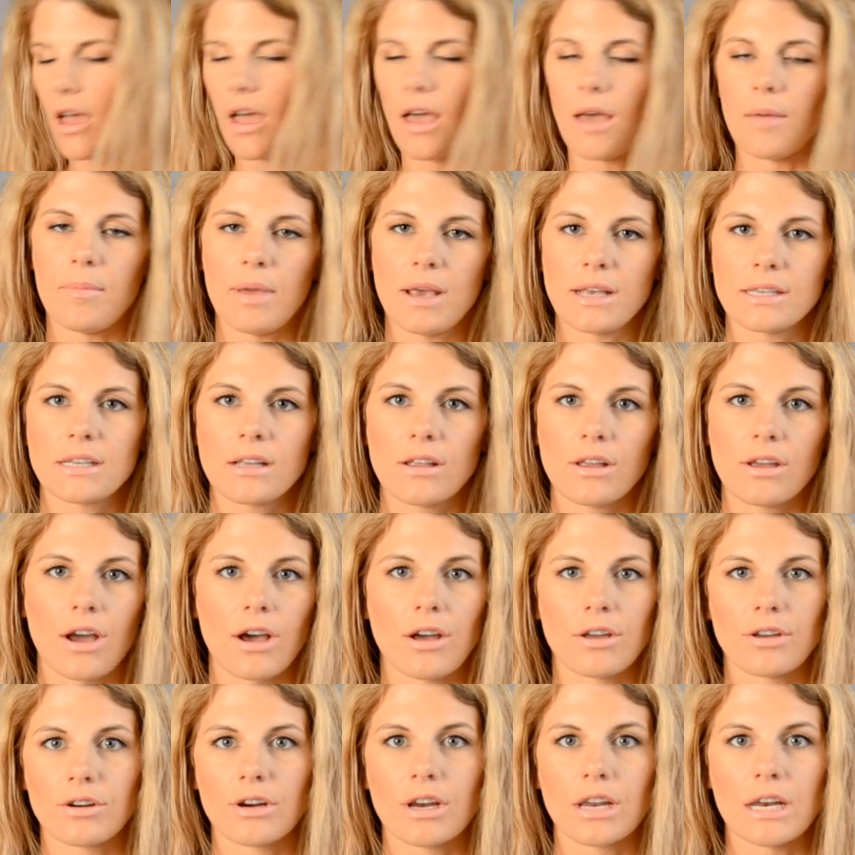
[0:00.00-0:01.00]
And basically
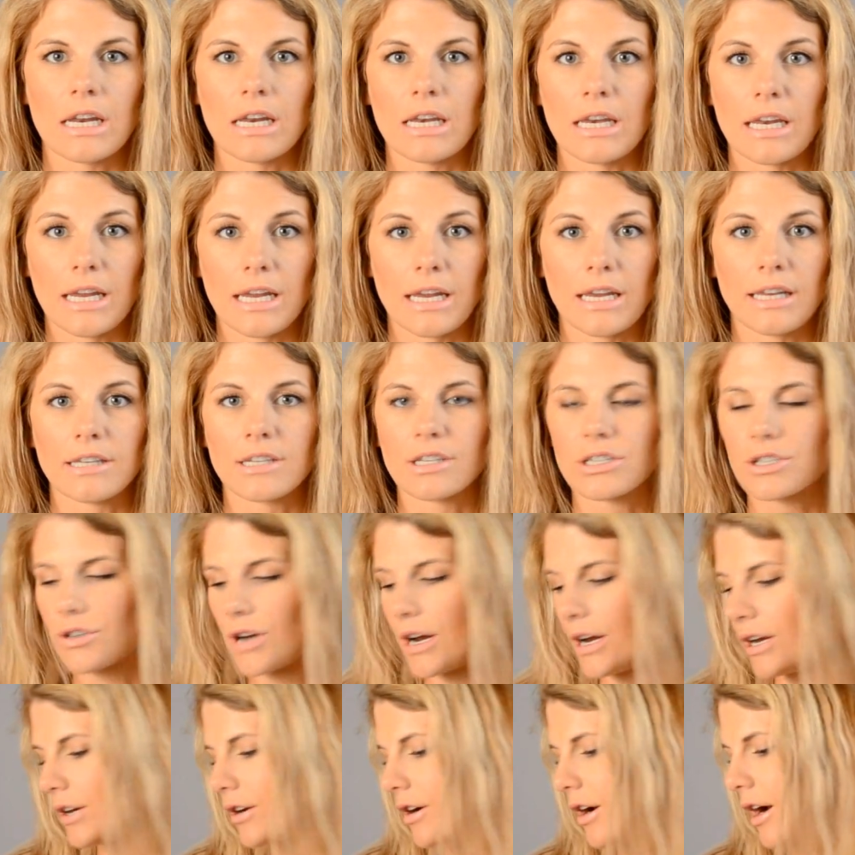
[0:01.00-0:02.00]
all you're gonna need to
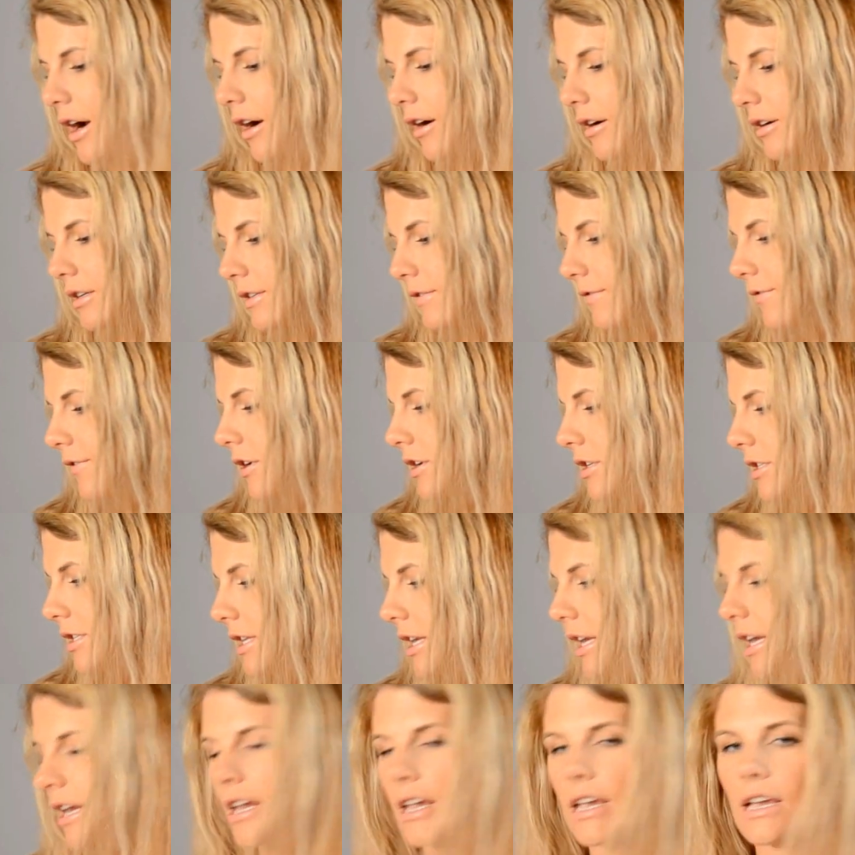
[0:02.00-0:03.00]
straighten your hair, the first
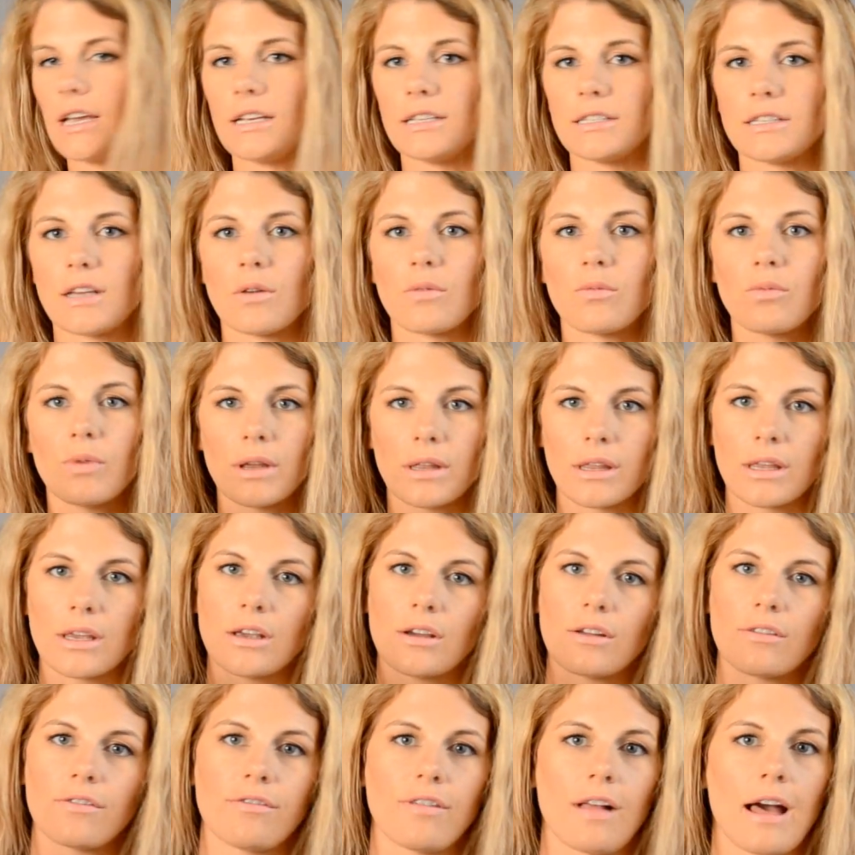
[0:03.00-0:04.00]
thing is a really
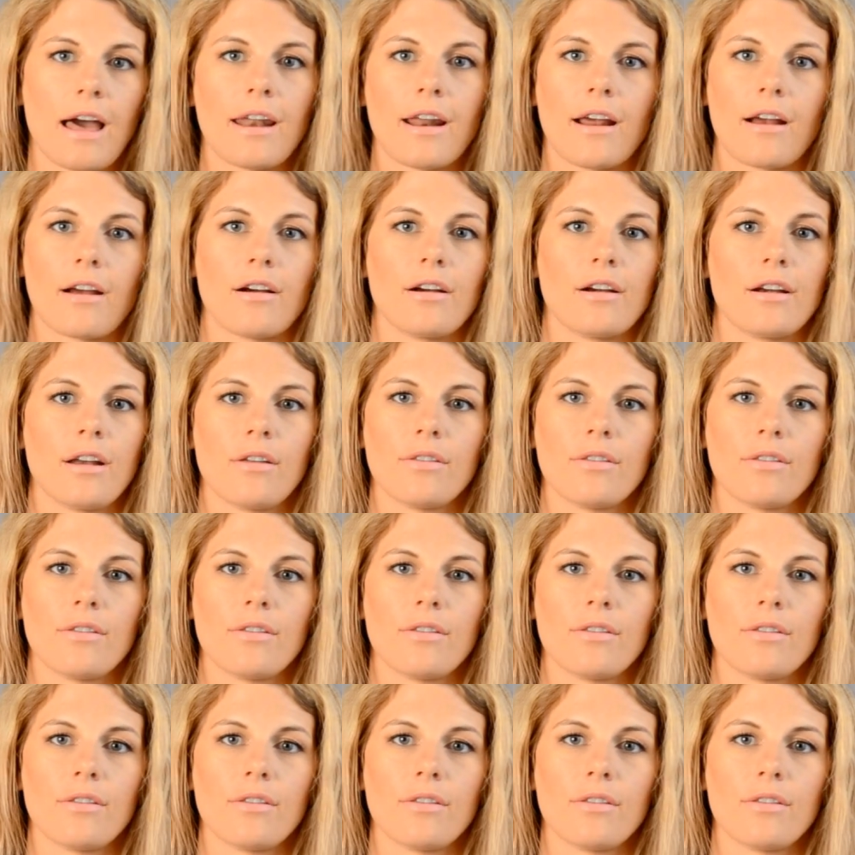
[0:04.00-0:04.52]
good flat iron.